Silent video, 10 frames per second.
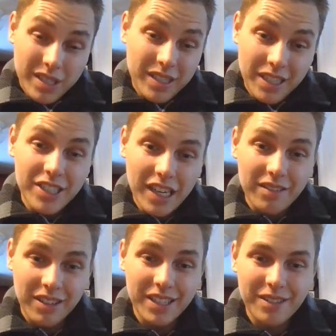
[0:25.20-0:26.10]
In
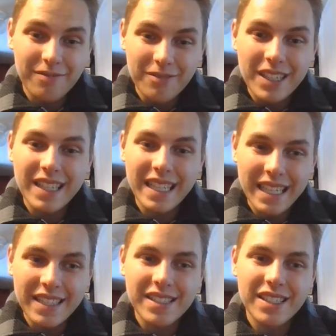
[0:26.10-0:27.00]
general, it's a really
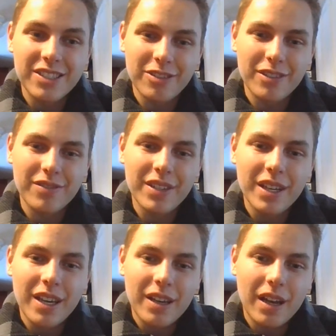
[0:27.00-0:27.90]
easy sort of
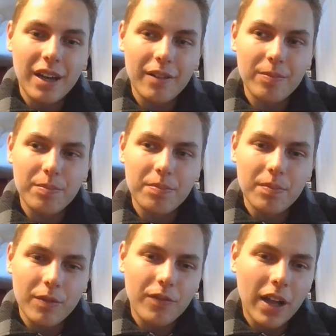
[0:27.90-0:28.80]

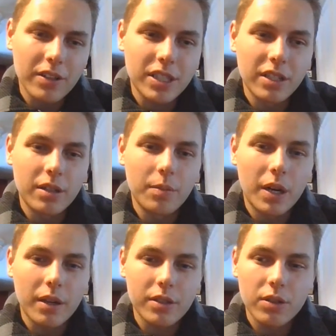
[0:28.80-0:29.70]
fallacy to
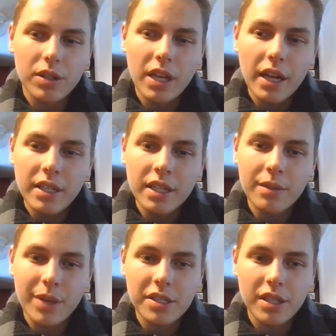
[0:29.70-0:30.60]
debunk. So the idea
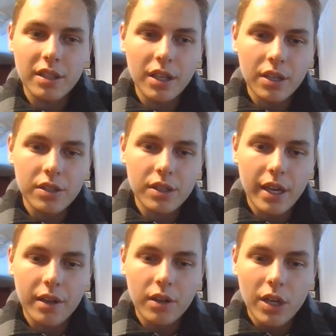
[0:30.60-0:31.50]
basically is
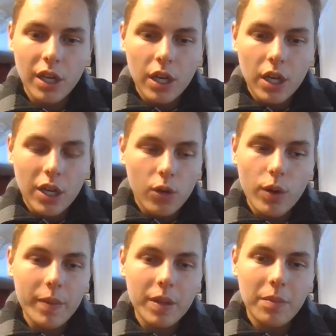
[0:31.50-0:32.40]
that
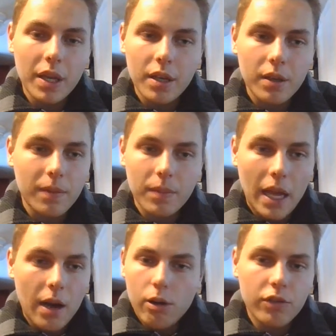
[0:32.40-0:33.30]
women make
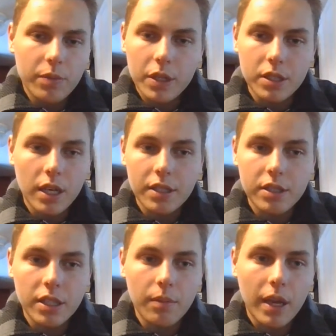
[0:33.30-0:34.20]
however much less
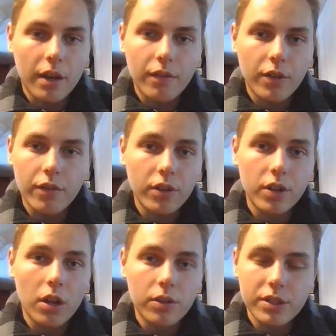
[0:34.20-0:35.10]
than a man for every
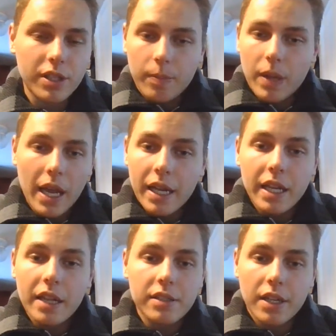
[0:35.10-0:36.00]
dollar. It's like
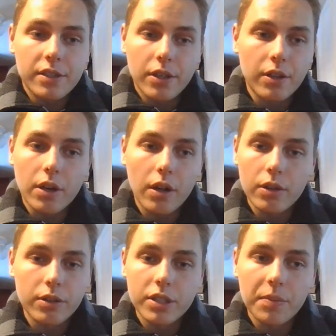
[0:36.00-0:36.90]
88 cents on the
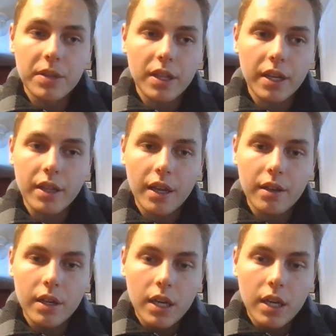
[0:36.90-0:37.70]
dollar or something like that.